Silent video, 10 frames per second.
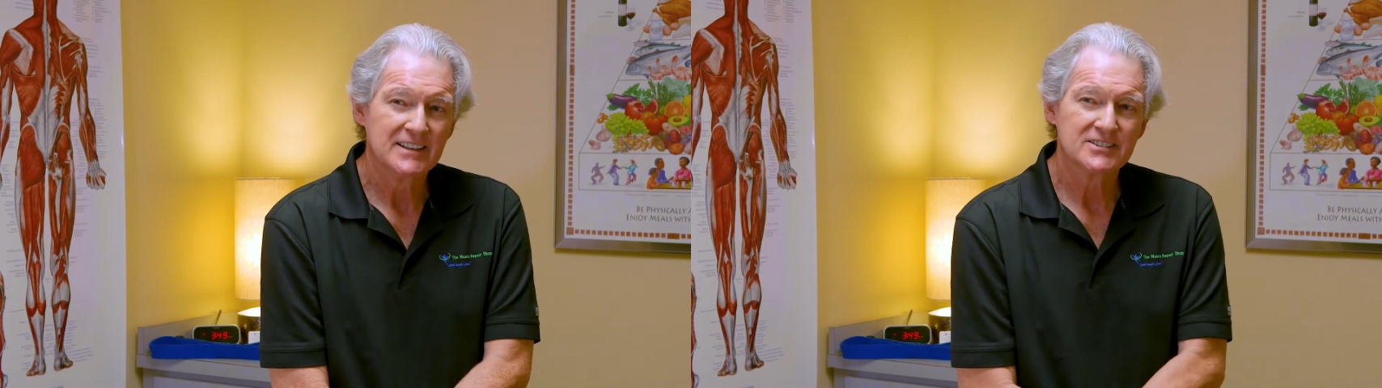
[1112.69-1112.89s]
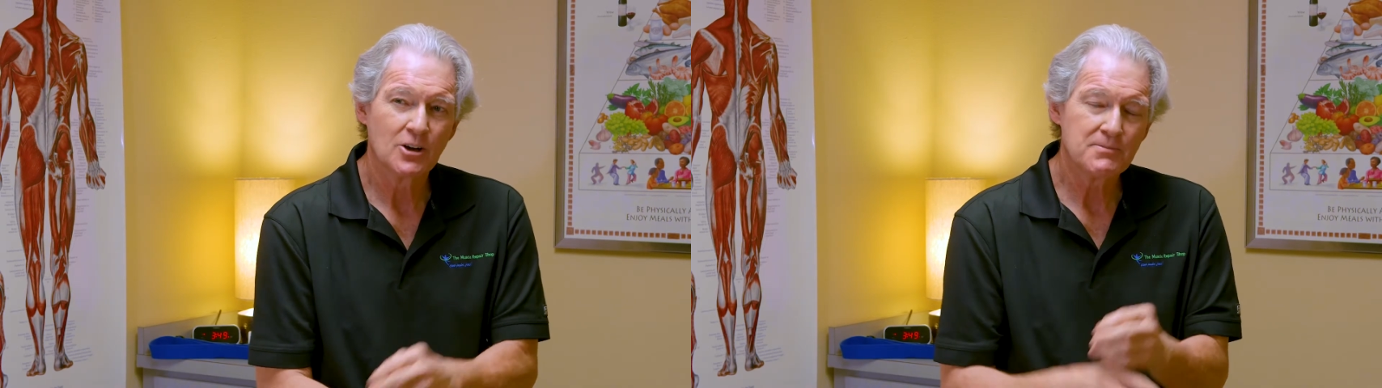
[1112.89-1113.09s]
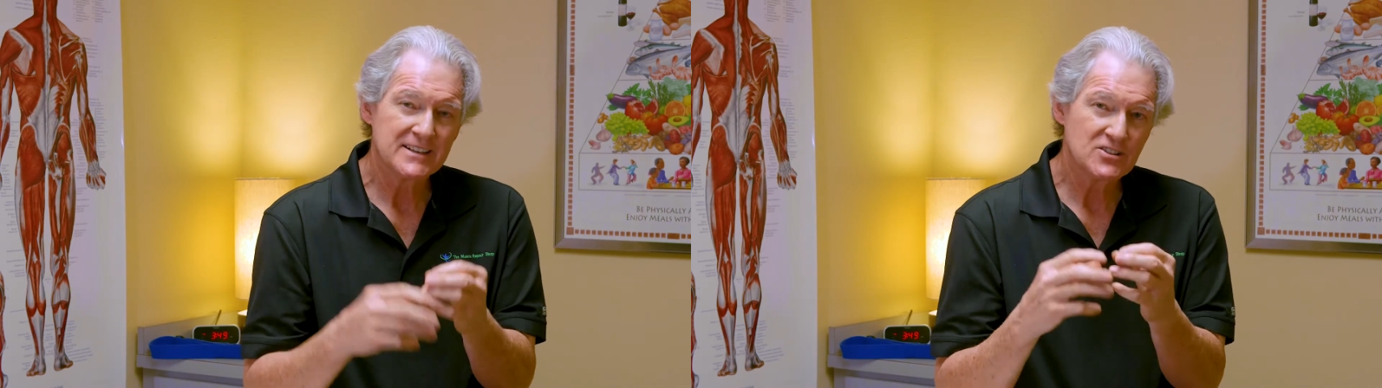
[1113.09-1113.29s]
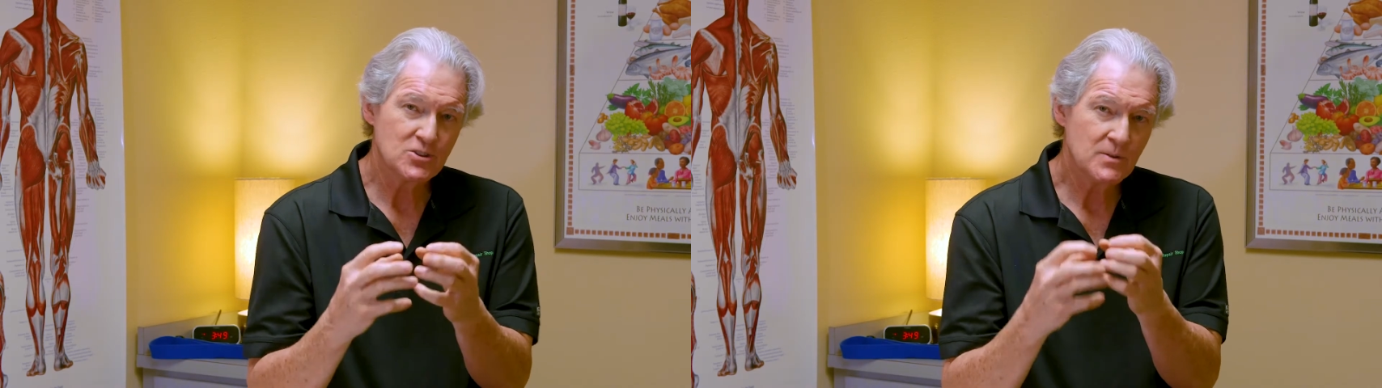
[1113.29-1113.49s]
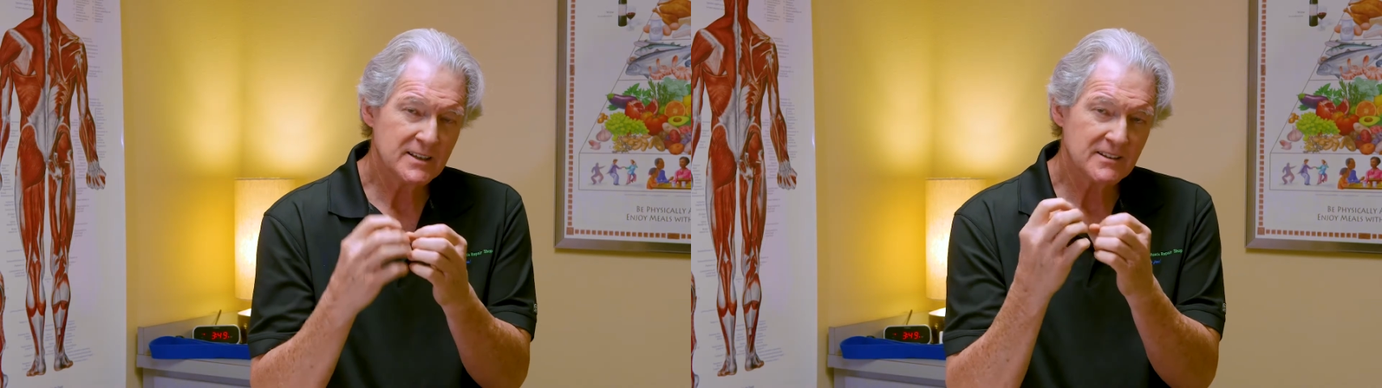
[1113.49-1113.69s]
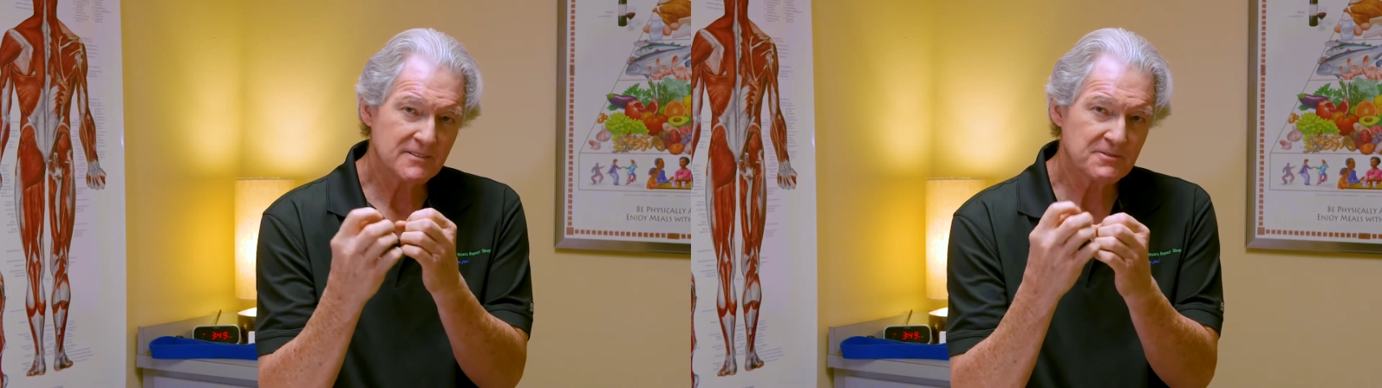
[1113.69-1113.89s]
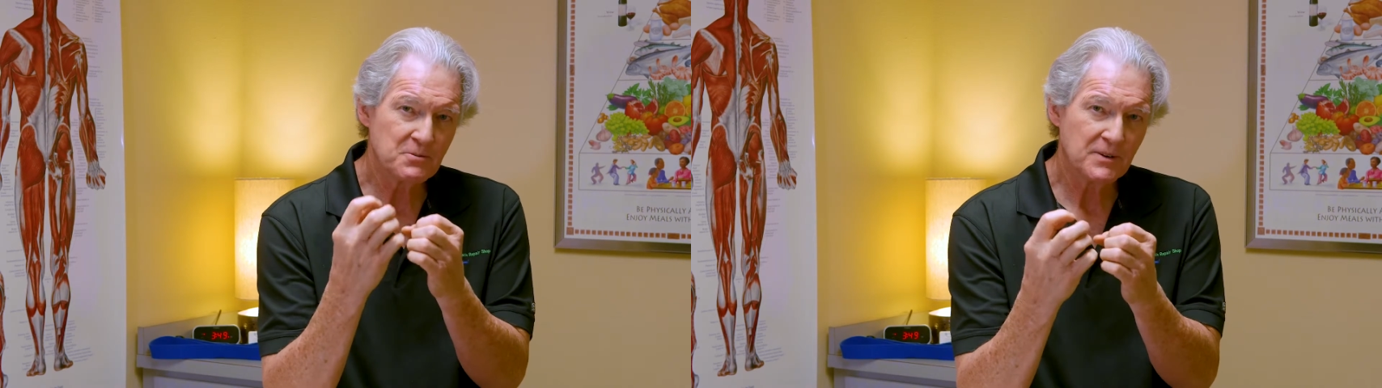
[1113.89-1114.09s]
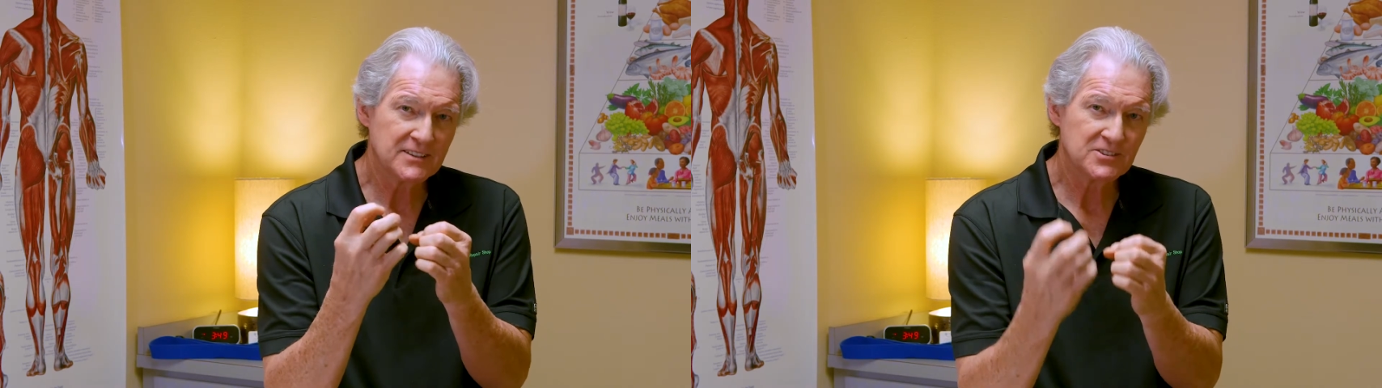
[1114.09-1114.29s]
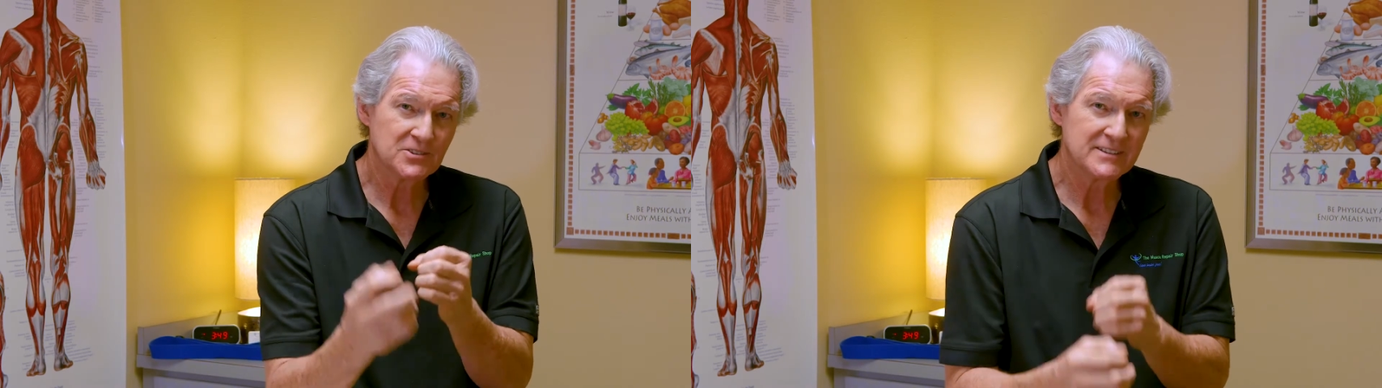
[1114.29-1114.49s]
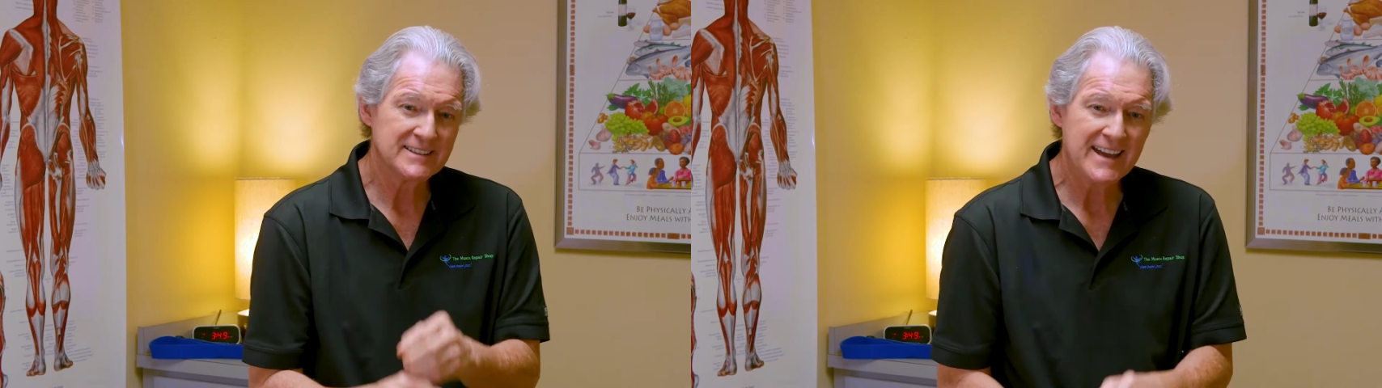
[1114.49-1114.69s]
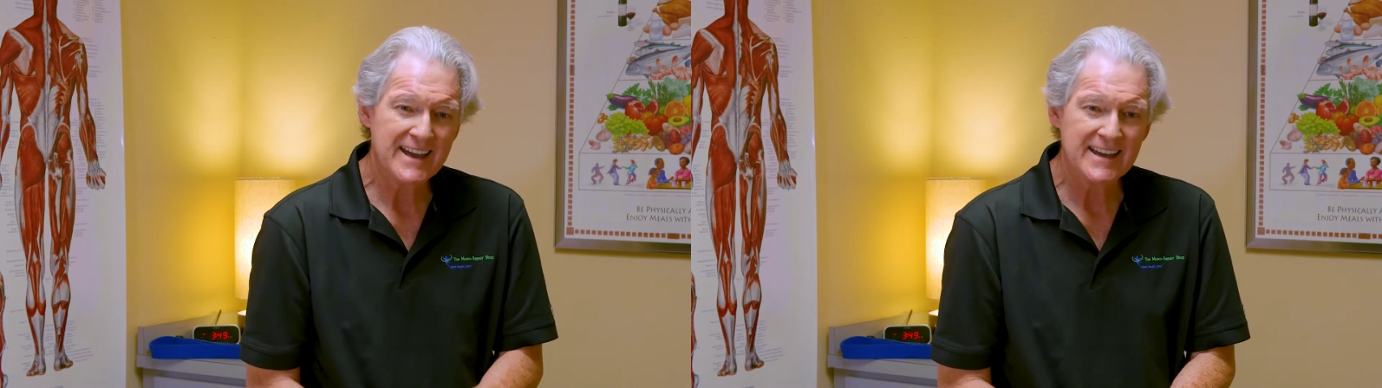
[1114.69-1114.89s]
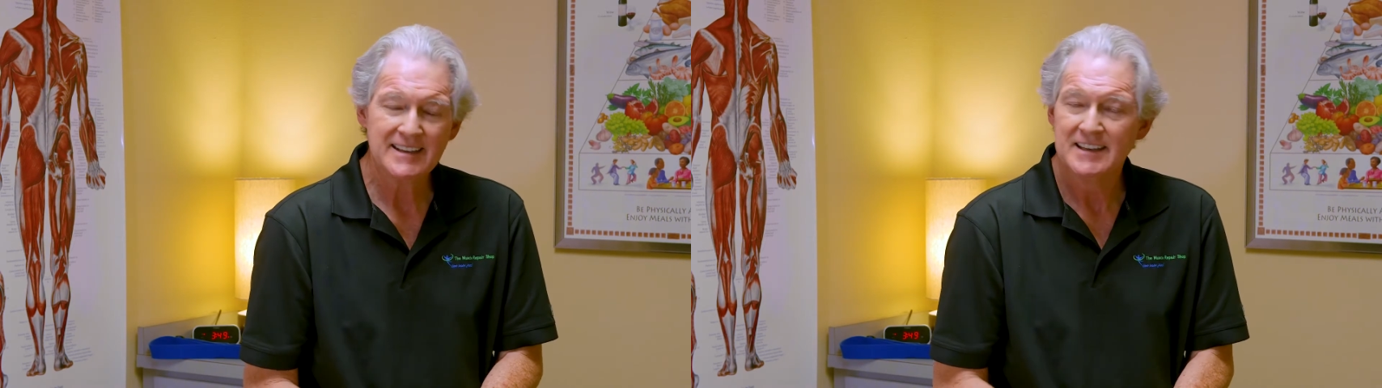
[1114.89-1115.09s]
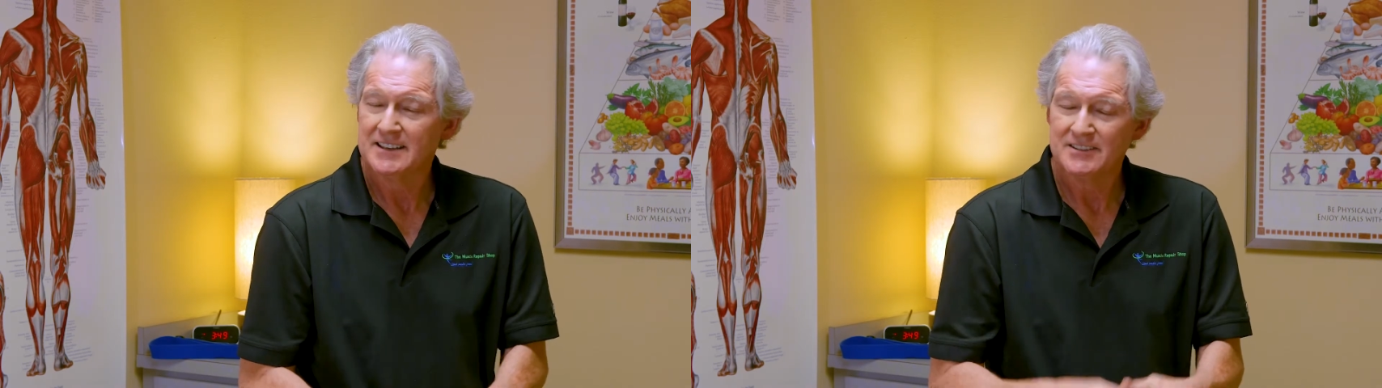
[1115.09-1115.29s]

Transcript: So by doing it throughout your day,